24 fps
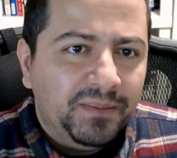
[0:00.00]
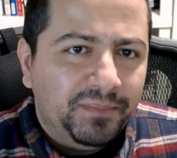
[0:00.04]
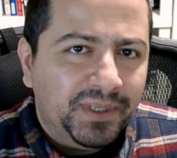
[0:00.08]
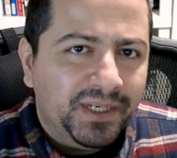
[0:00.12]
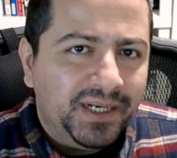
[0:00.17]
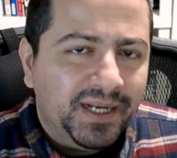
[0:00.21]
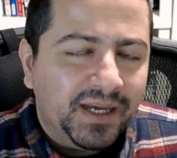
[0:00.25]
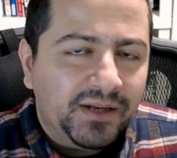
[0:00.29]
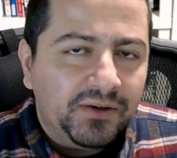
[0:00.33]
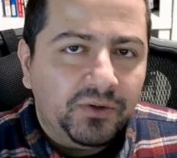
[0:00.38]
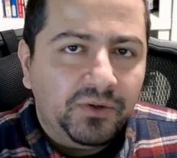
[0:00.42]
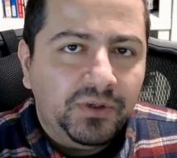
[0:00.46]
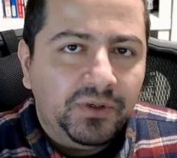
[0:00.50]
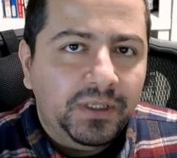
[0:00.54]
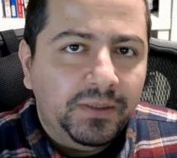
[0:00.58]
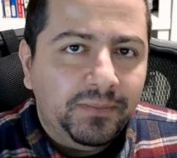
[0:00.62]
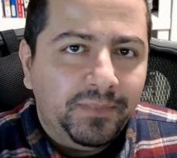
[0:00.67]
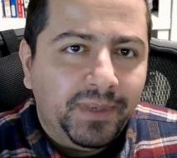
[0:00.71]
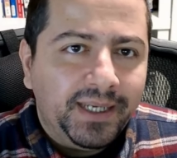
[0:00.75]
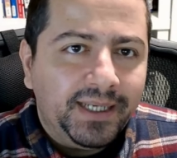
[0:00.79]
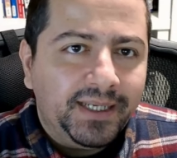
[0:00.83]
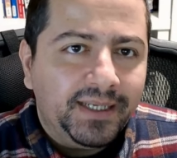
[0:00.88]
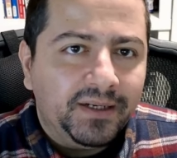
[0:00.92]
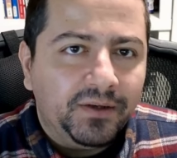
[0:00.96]
But not only
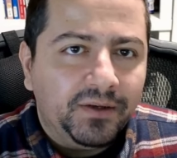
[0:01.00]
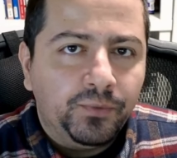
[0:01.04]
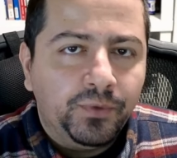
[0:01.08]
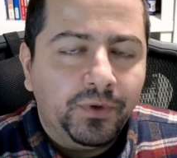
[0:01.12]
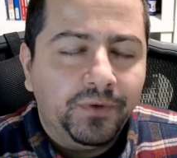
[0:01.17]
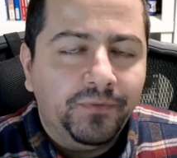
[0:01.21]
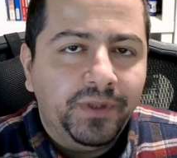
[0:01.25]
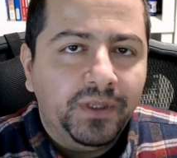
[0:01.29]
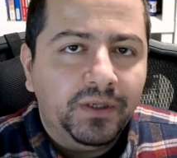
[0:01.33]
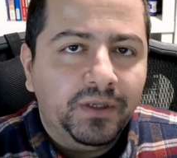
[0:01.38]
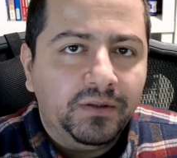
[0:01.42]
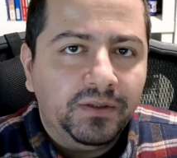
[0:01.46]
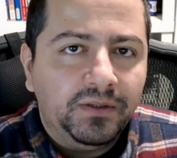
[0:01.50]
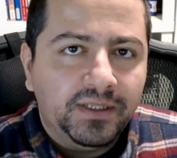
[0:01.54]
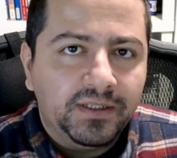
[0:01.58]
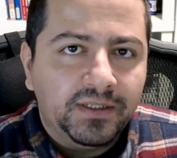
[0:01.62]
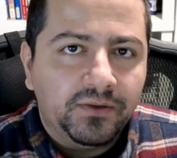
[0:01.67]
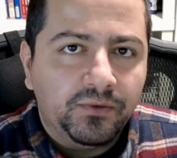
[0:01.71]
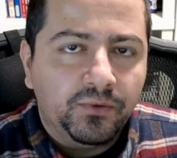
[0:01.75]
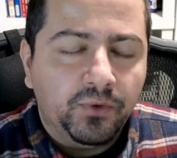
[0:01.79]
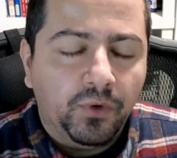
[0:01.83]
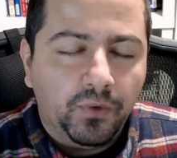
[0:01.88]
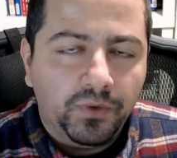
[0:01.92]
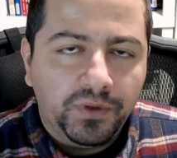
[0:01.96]
am I going to reveal
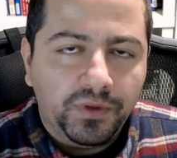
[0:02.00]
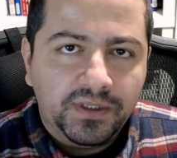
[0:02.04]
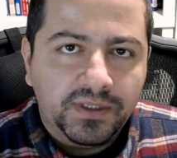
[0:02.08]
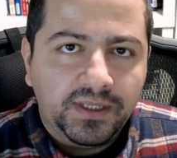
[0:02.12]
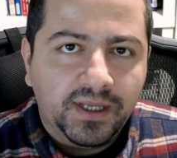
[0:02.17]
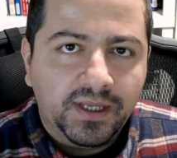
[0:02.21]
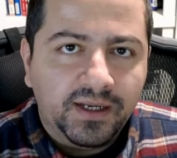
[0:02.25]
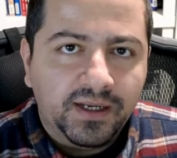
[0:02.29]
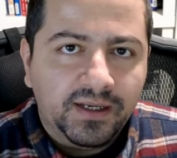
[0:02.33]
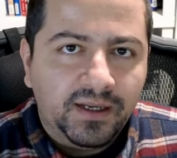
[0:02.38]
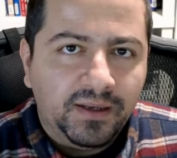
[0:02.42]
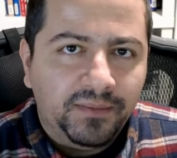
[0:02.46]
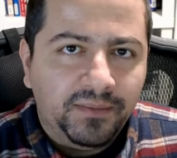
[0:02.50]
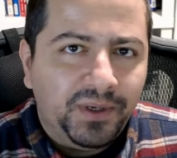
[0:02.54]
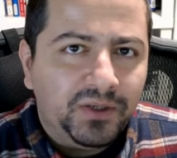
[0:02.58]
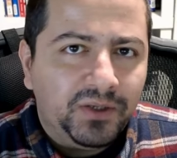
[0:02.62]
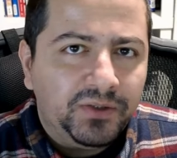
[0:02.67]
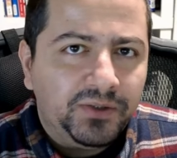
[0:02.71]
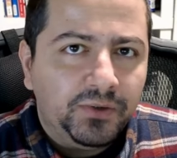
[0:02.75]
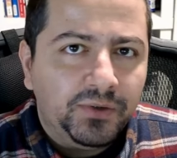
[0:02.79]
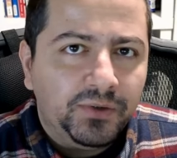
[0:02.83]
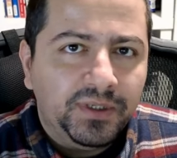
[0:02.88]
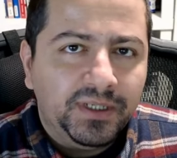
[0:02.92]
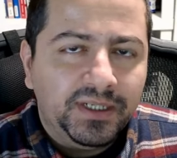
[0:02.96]
this growth stock, I'm
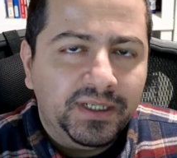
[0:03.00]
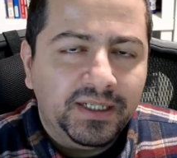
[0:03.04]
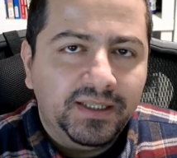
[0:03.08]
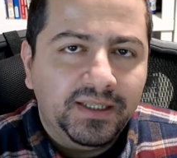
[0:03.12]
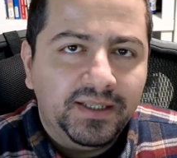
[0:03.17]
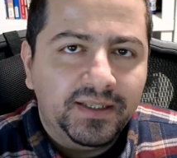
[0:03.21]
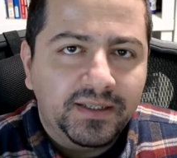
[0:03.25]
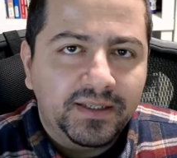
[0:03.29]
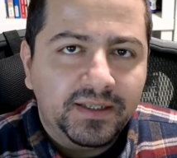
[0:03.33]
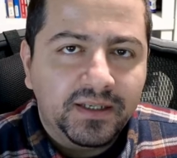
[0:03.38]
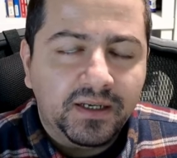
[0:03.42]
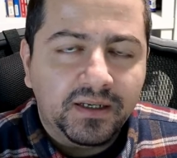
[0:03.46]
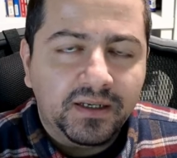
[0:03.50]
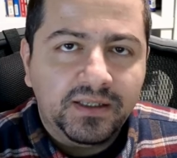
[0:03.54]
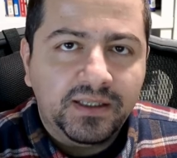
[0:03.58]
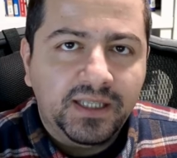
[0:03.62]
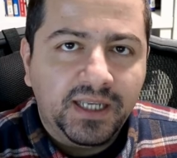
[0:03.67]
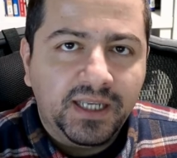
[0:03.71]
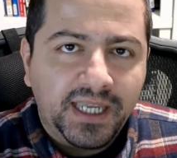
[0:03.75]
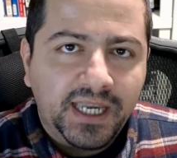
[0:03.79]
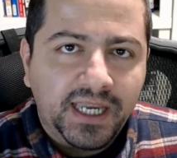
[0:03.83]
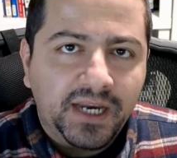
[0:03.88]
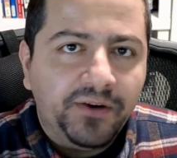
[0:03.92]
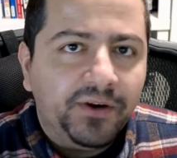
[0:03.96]
also going to discuss
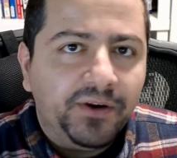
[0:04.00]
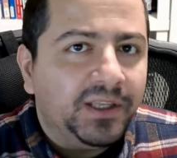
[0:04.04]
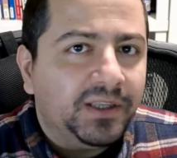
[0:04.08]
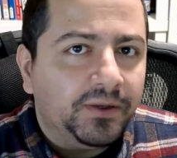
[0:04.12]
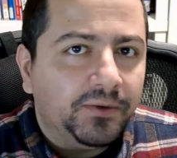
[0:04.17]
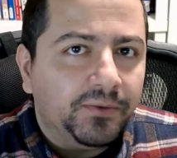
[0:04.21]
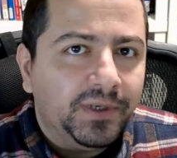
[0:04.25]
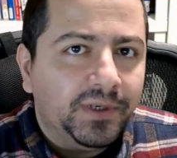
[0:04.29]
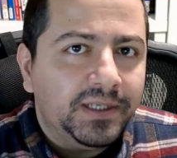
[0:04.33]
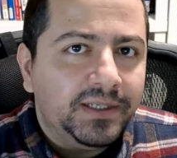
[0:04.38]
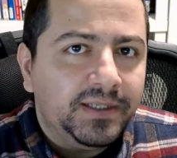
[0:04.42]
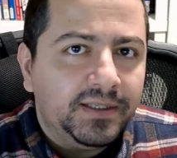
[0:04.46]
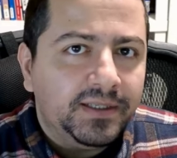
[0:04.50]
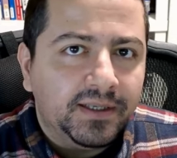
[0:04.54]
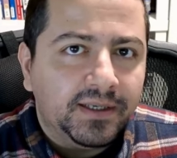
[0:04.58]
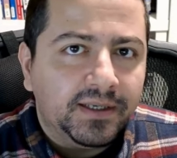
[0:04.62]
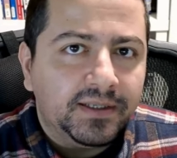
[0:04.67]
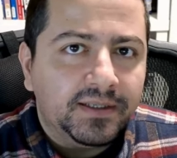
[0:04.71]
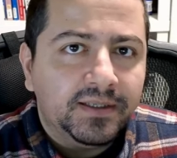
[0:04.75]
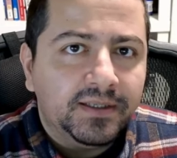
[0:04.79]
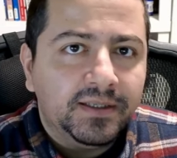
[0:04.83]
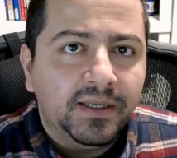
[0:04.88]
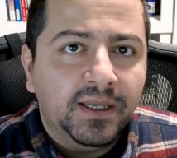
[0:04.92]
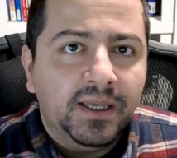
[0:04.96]
the
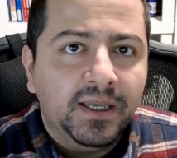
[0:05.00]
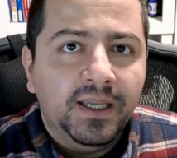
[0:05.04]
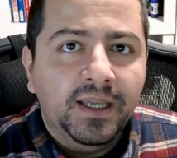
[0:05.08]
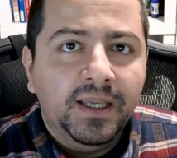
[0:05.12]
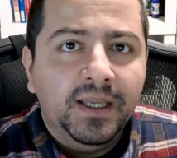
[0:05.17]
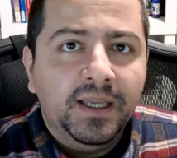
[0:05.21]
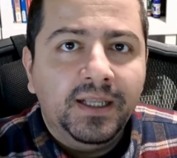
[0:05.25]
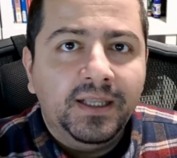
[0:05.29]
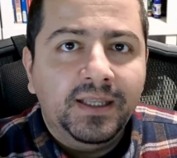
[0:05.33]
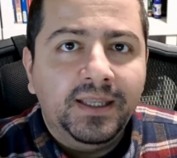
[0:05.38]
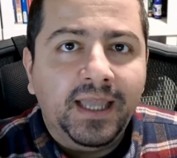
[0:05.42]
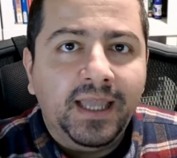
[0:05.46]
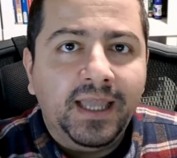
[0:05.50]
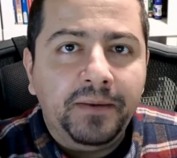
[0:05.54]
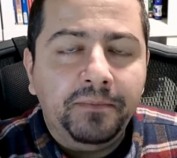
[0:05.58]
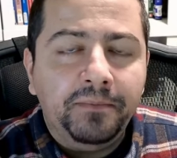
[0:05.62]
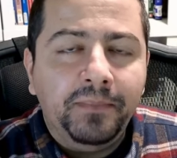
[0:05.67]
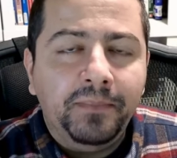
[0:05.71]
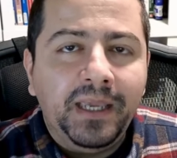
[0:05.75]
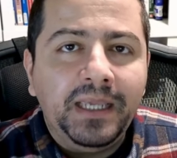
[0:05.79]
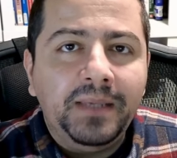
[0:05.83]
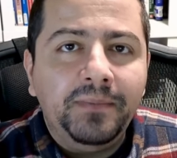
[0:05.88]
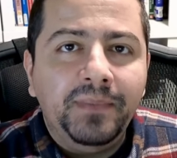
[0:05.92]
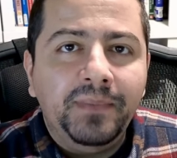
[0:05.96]
characteristics that
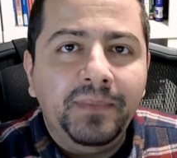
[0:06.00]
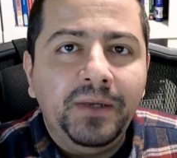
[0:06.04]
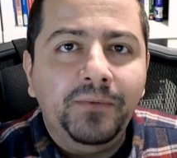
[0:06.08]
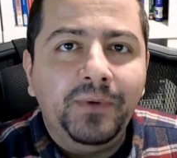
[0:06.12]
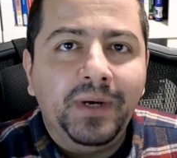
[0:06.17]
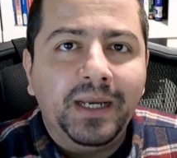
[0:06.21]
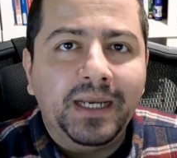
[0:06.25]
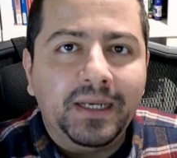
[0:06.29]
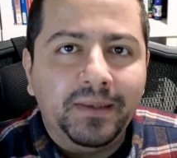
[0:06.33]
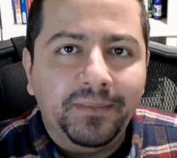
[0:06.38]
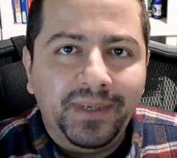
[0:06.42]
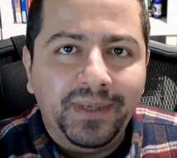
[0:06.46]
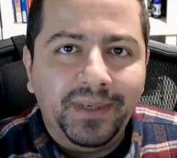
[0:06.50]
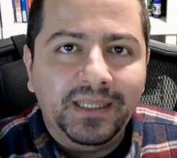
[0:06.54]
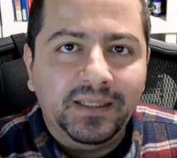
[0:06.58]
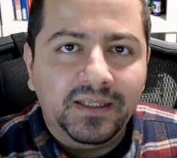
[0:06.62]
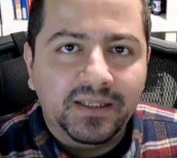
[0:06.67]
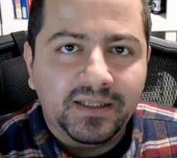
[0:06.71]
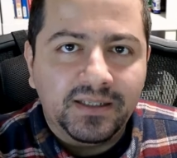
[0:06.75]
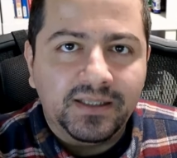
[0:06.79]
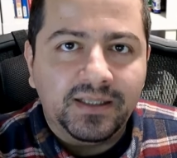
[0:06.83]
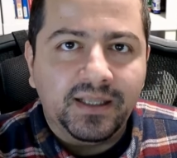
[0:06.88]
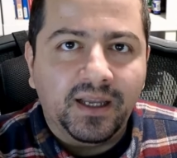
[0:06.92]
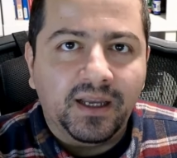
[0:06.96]
make me recommend
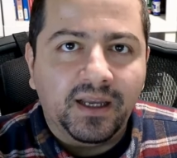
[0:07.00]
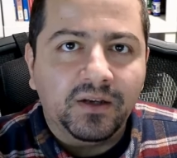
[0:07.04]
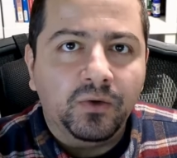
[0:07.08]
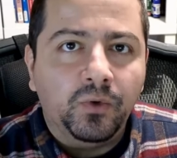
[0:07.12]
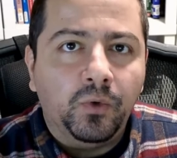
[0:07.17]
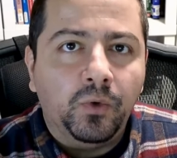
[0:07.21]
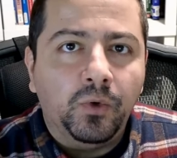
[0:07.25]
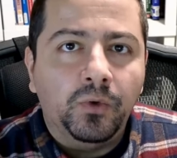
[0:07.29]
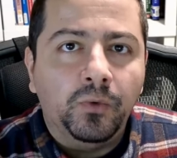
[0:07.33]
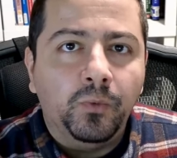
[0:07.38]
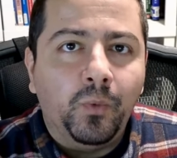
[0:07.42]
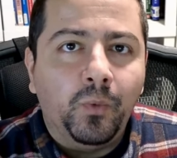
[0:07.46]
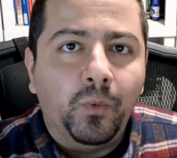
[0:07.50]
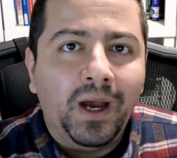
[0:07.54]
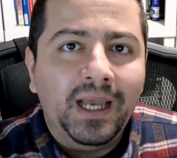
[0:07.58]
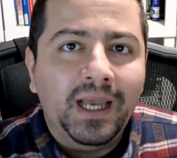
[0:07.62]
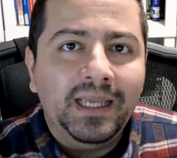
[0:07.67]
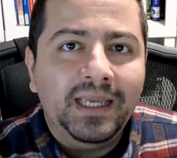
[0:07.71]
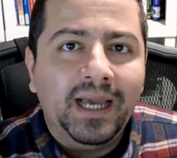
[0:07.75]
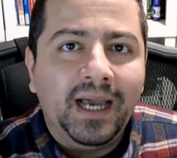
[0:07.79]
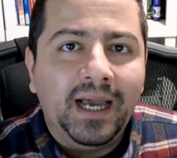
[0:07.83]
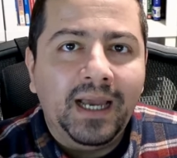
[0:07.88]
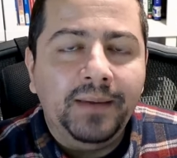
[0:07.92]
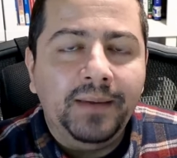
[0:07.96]
the stock, or
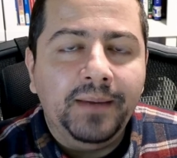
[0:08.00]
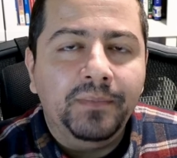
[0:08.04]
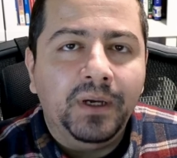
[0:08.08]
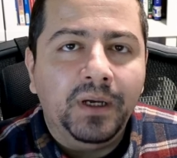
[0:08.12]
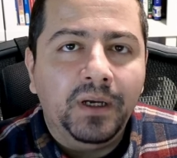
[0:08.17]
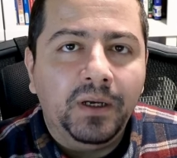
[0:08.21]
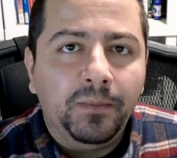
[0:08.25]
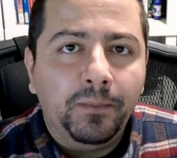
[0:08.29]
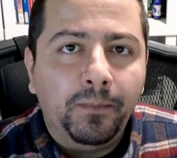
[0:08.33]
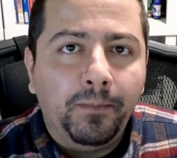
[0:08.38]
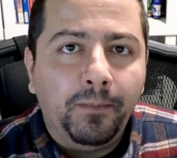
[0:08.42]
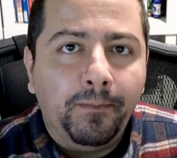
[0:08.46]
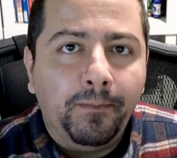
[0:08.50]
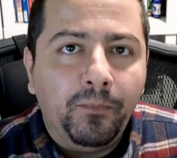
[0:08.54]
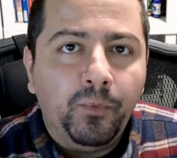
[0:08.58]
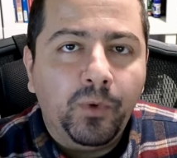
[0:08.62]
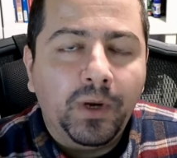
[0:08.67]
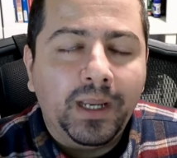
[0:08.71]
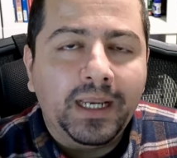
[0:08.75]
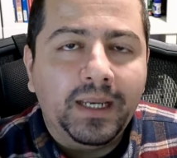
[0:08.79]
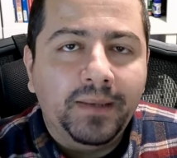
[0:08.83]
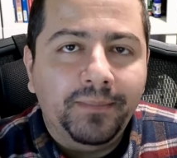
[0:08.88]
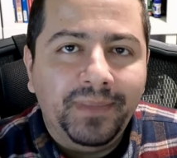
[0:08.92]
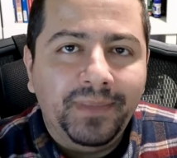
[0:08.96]
why I'm
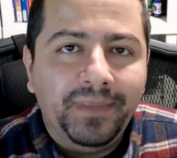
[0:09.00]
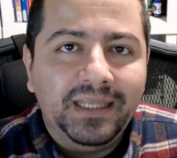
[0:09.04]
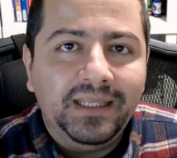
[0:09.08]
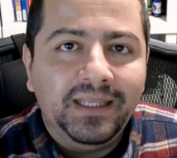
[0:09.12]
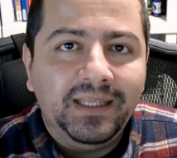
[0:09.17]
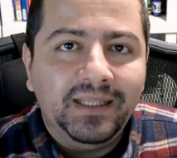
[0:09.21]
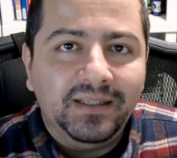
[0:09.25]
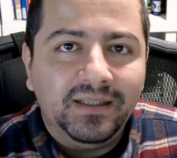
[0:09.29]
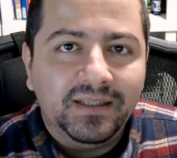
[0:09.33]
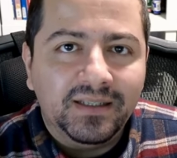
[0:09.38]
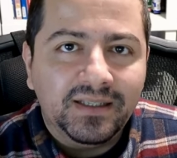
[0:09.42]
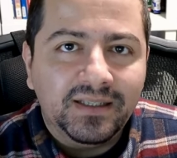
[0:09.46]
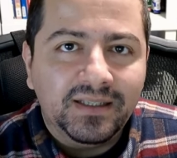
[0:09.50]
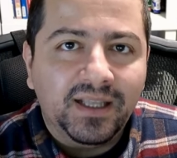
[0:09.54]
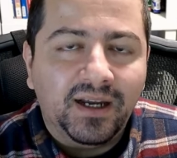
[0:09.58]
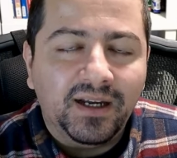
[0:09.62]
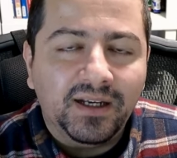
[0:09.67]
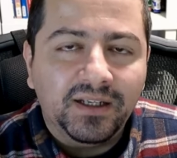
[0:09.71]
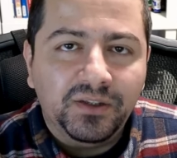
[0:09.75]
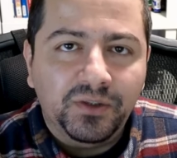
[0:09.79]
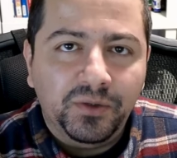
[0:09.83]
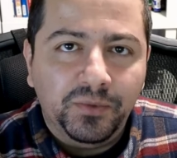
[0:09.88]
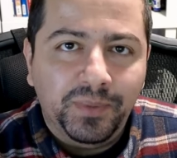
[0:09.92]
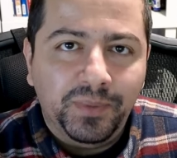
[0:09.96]
recommending the
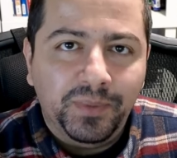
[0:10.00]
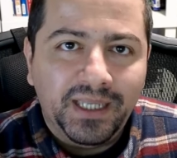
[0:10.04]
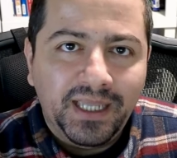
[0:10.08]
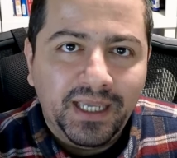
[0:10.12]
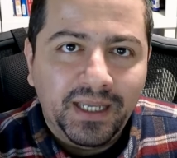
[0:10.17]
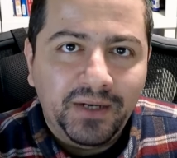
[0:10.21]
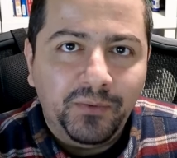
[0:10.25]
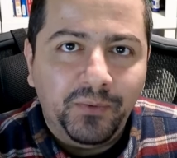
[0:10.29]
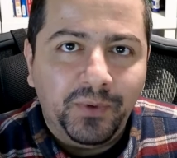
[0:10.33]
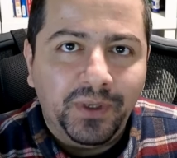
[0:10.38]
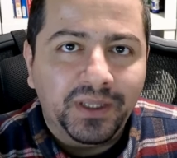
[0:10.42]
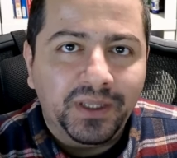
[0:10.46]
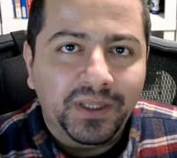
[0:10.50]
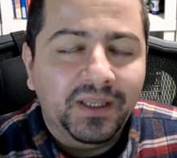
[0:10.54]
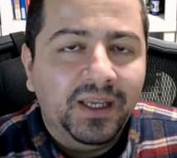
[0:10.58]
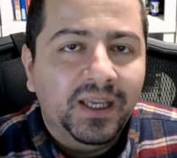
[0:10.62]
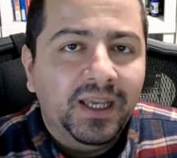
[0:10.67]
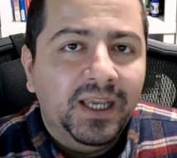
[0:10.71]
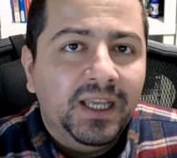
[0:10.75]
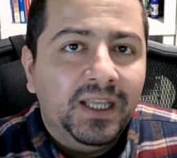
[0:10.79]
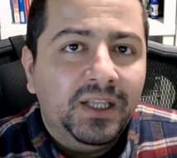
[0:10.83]
stock to begin with,